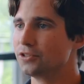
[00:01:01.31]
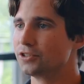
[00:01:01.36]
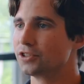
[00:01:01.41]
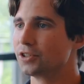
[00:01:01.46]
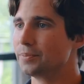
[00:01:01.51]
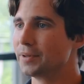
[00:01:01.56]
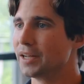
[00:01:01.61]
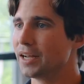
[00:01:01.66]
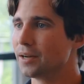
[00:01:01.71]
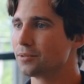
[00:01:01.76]
you
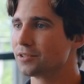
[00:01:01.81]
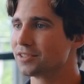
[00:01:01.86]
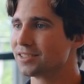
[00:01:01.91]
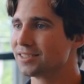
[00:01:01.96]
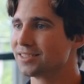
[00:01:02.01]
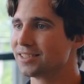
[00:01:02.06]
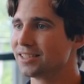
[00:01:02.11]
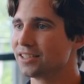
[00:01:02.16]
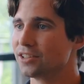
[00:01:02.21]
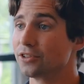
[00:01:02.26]
should be able
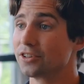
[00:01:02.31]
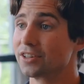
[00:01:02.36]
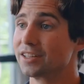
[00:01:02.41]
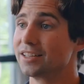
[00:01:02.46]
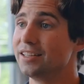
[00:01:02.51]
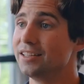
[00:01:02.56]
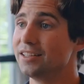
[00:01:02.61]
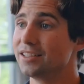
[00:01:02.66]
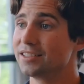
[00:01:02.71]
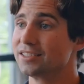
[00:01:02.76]
to see their
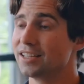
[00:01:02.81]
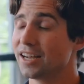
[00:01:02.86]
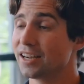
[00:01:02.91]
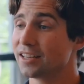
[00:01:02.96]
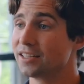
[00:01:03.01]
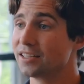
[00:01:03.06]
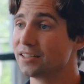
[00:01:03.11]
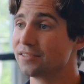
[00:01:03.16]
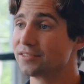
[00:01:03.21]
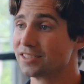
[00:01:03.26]
key
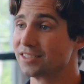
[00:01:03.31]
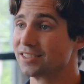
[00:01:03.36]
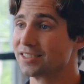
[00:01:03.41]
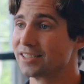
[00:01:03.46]
executives and